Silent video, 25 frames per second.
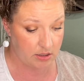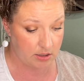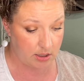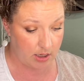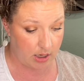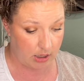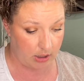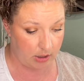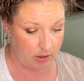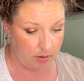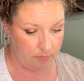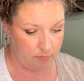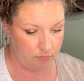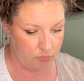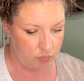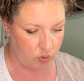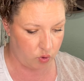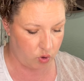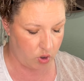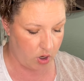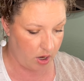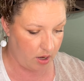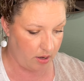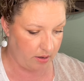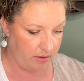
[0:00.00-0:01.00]
talk
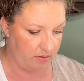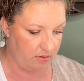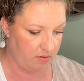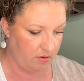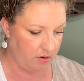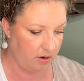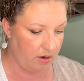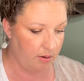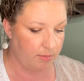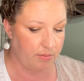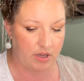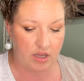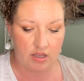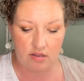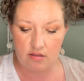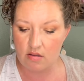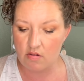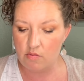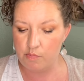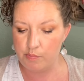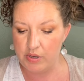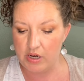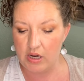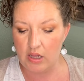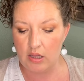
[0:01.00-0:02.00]
bronzer because
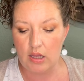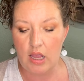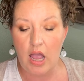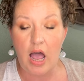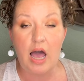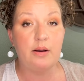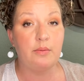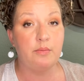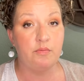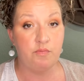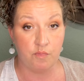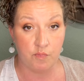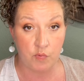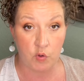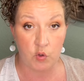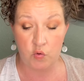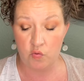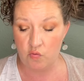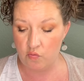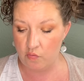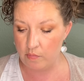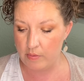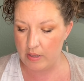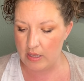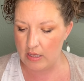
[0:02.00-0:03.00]
there's been a lot of
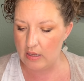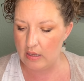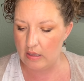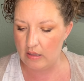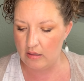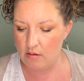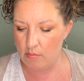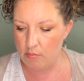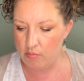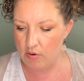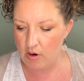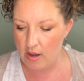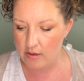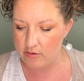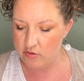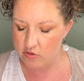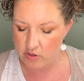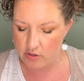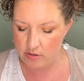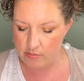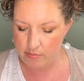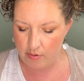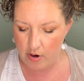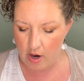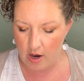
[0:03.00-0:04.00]
movement in the
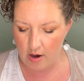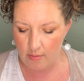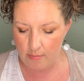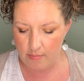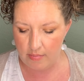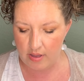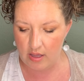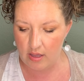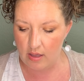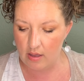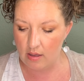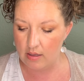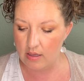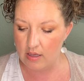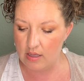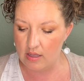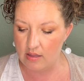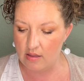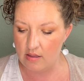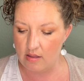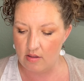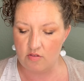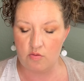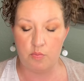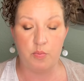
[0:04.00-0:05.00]
bronzer department in
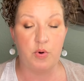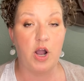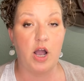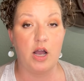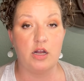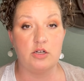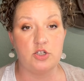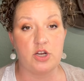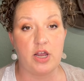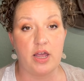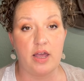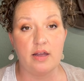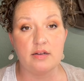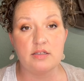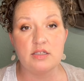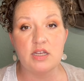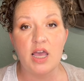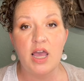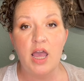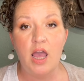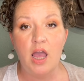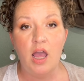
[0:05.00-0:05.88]
this project.